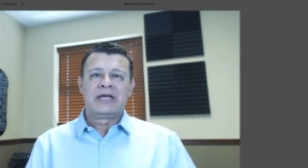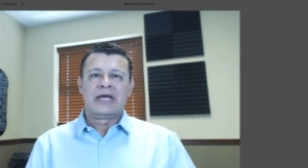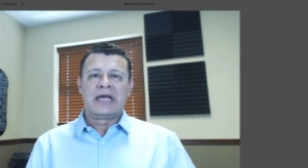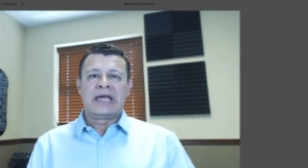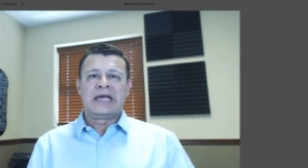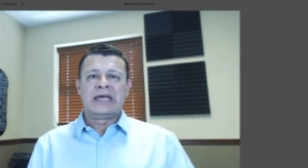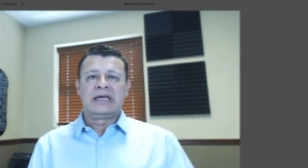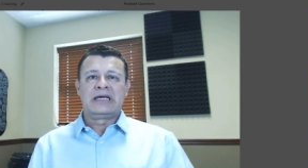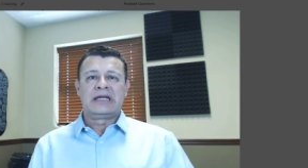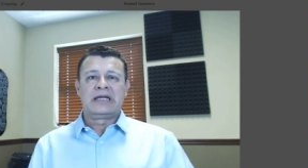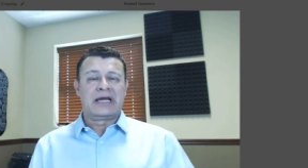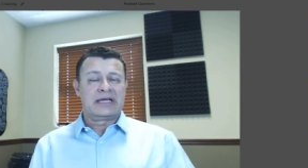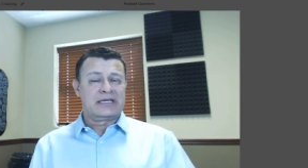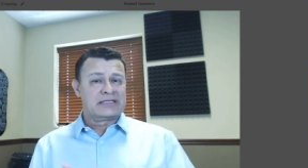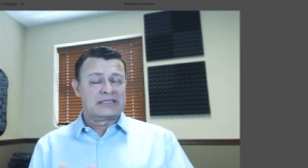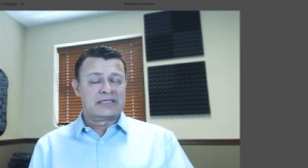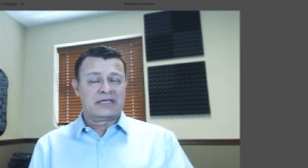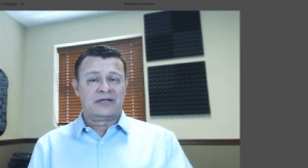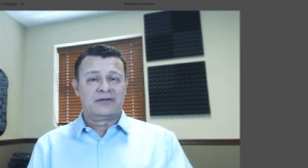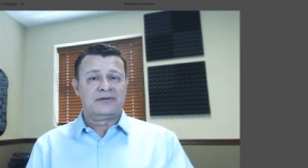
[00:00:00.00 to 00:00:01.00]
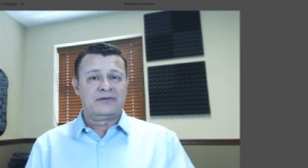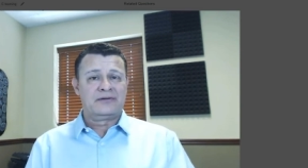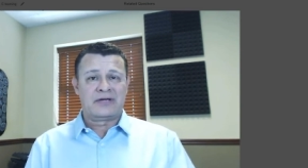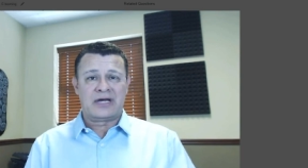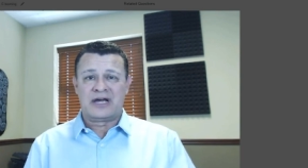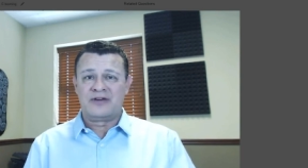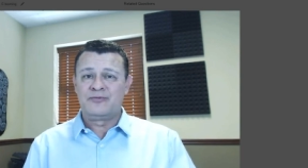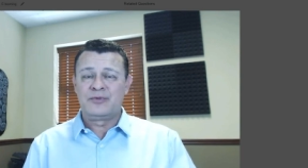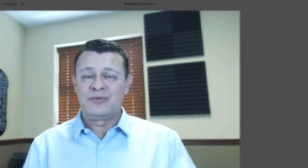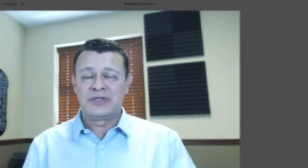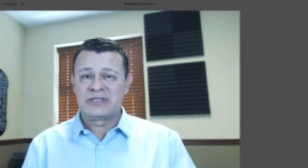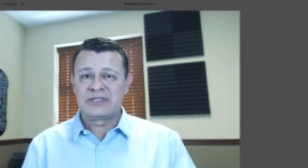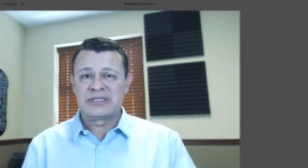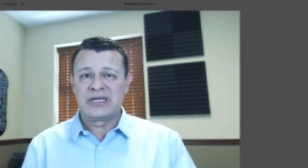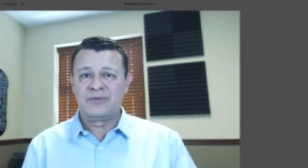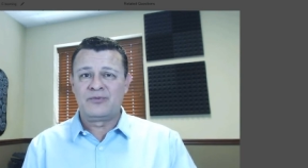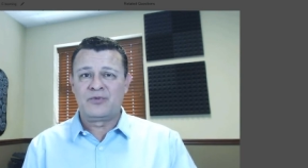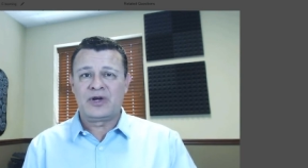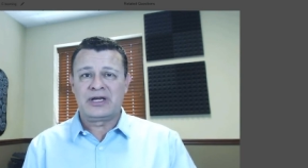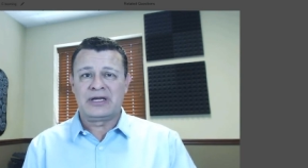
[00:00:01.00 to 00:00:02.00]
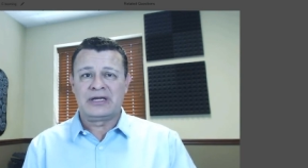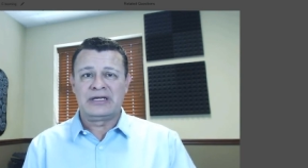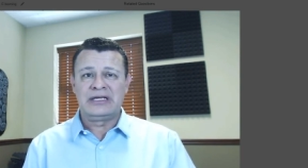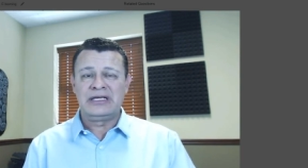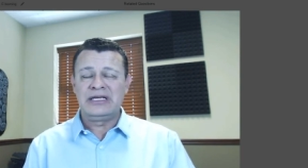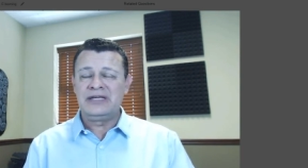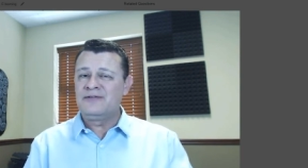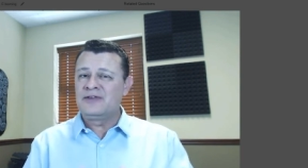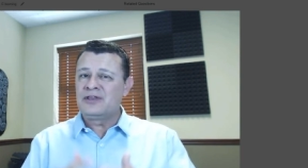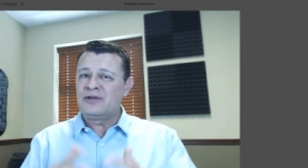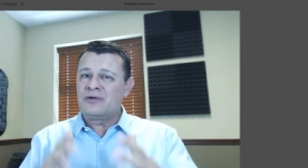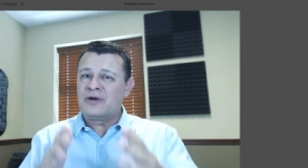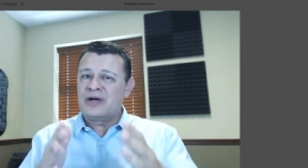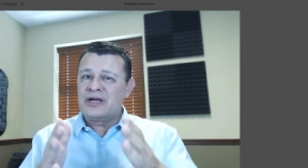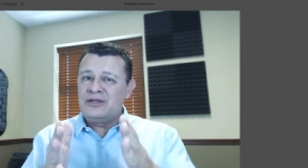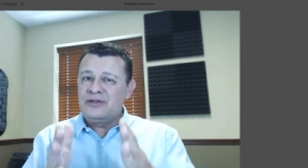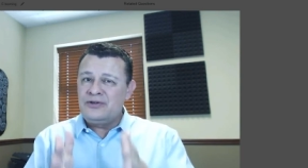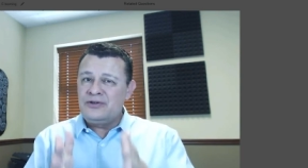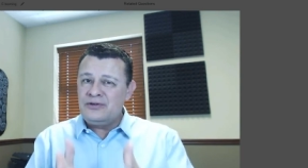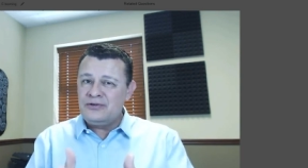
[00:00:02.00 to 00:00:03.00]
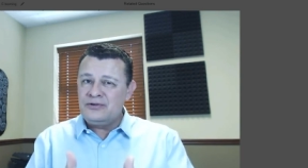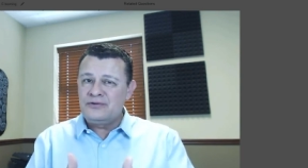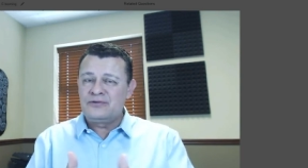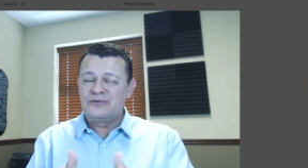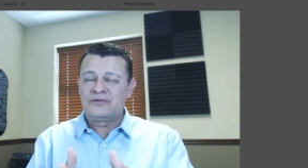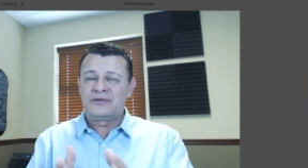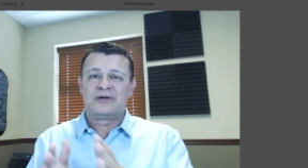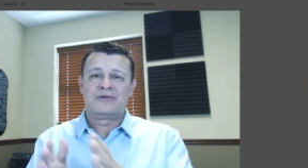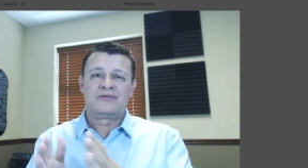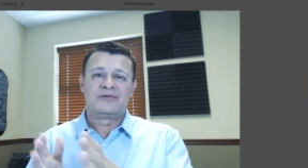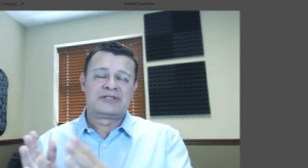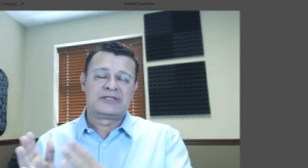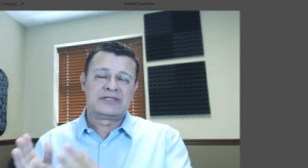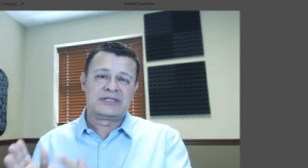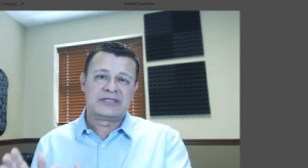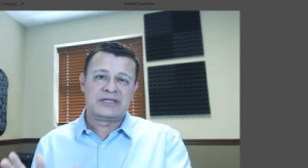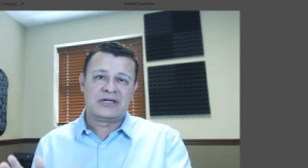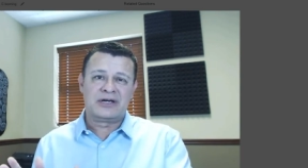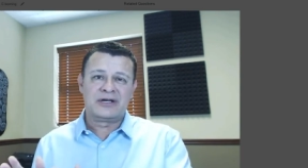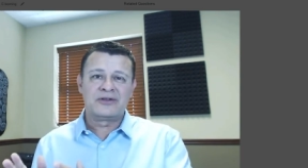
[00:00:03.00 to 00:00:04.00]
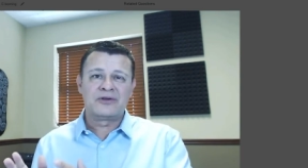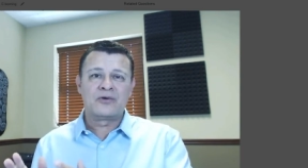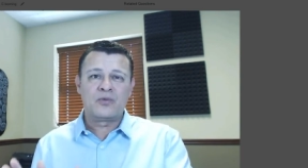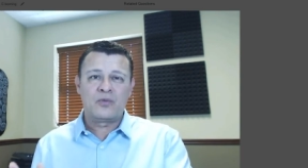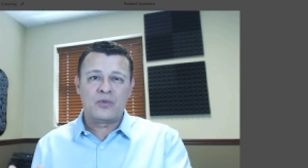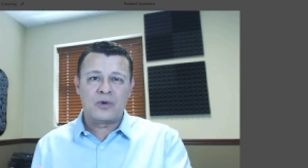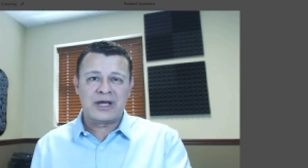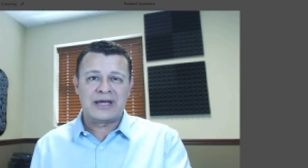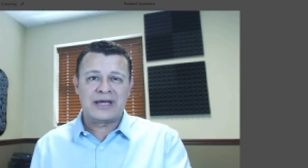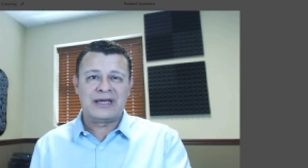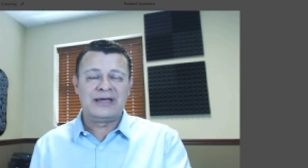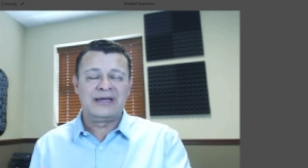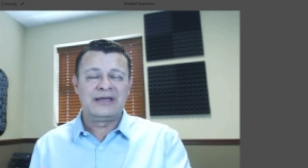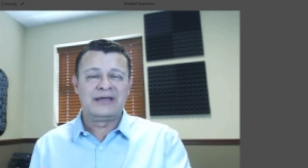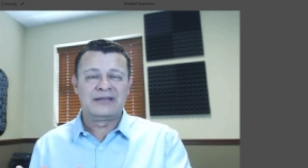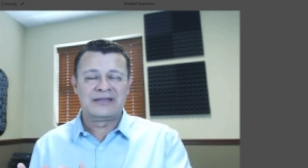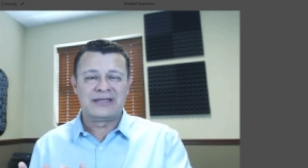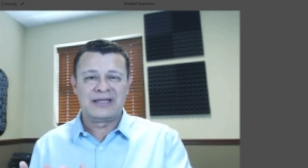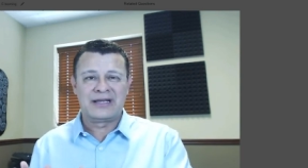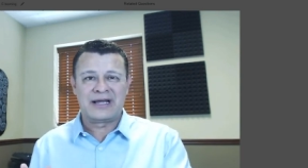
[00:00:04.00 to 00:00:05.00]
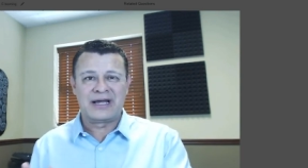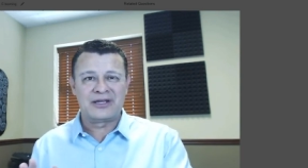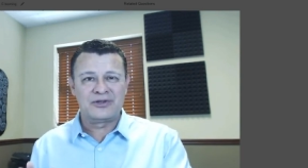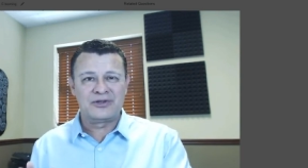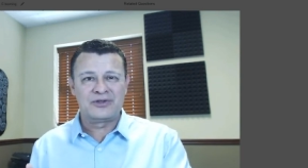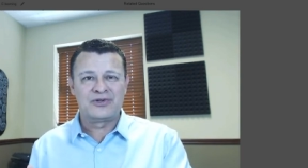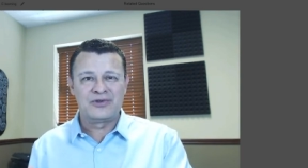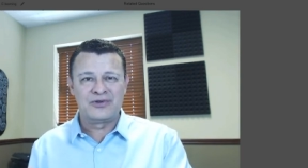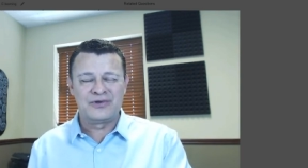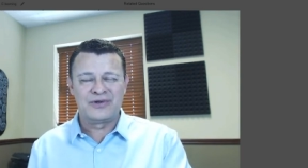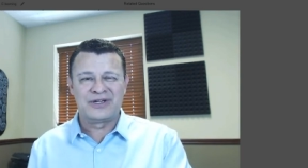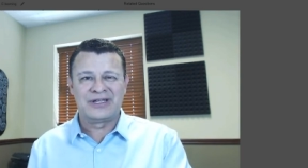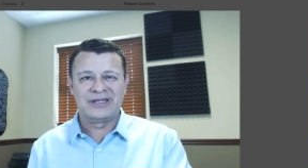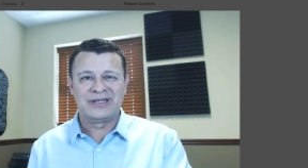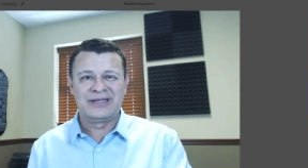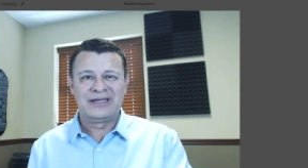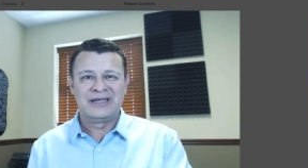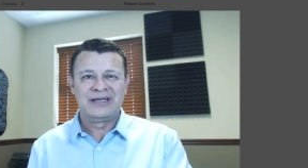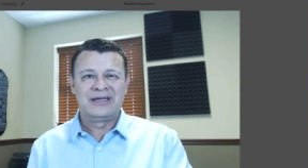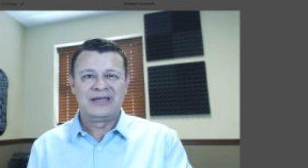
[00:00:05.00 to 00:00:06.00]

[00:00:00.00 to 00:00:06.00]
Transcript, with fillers: And I can tell you, I've been the same way. Even though I knew there was this other way that I could do it,